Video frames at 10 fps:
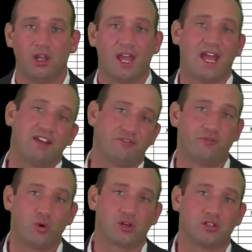had
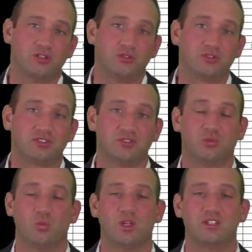4 clues
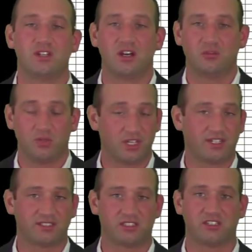when the
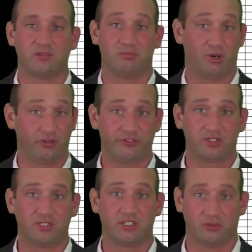test is done
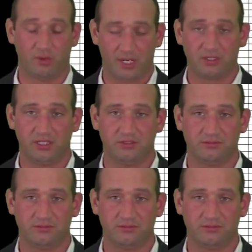perfectly correctly?